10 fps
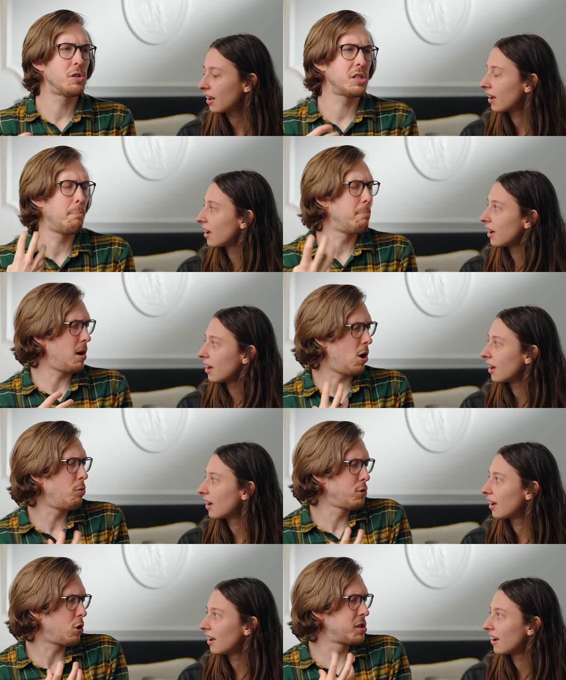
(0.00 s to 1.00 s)
Speaker 1: some
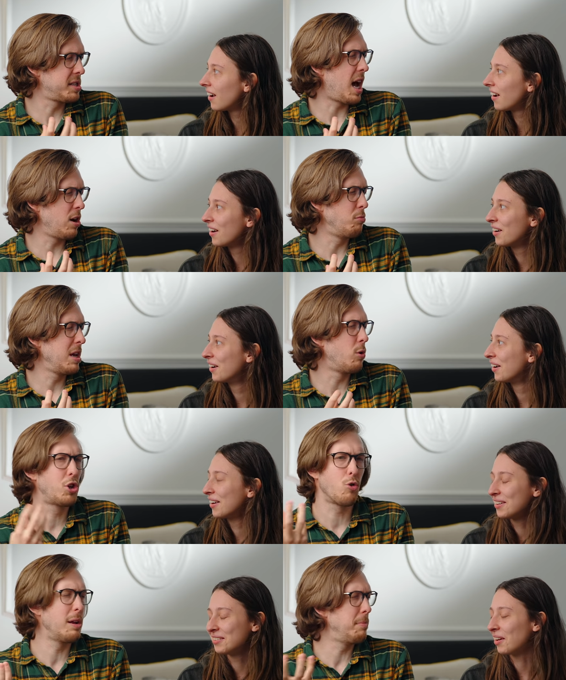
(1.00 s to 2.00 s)
home-cooked style meal
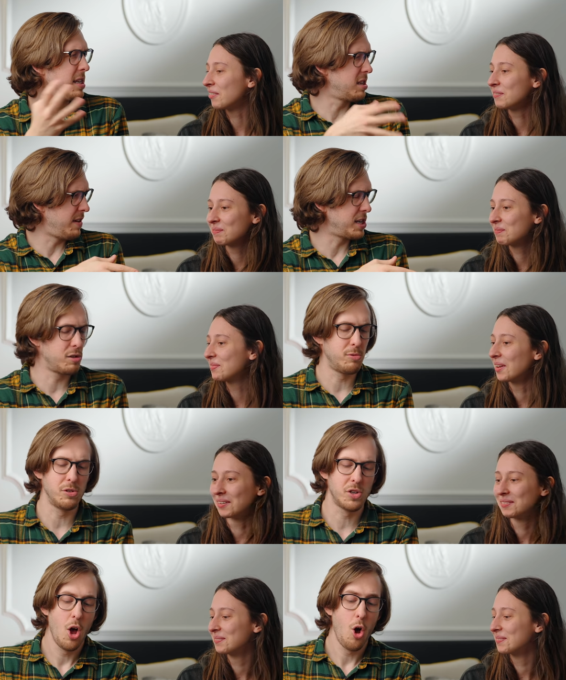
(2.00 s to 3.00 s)
with green beans and vegetables.